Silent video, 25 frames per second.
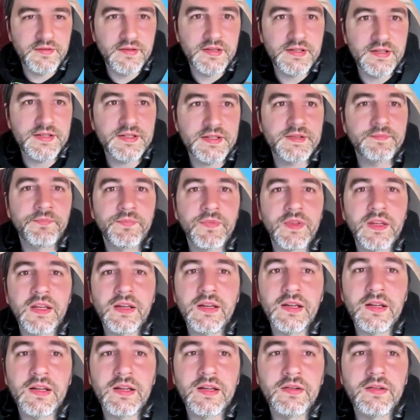you this.
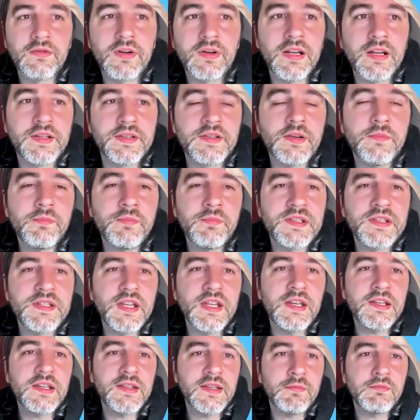Right, top
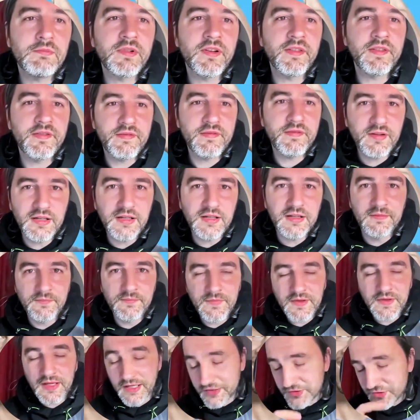mistake number 3
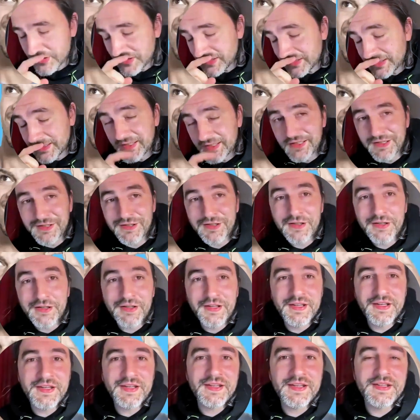actually
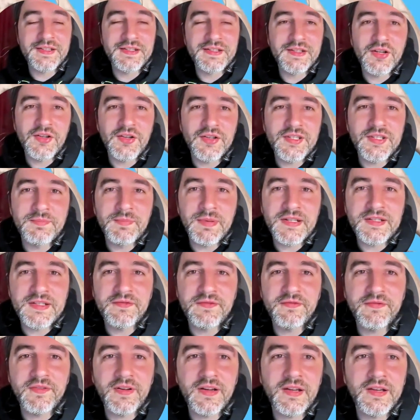is not
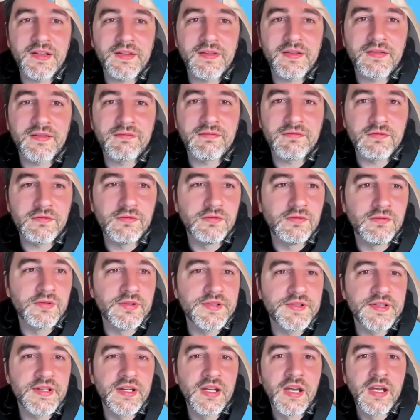specifying the
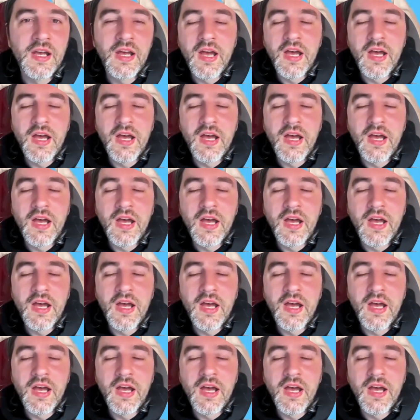rules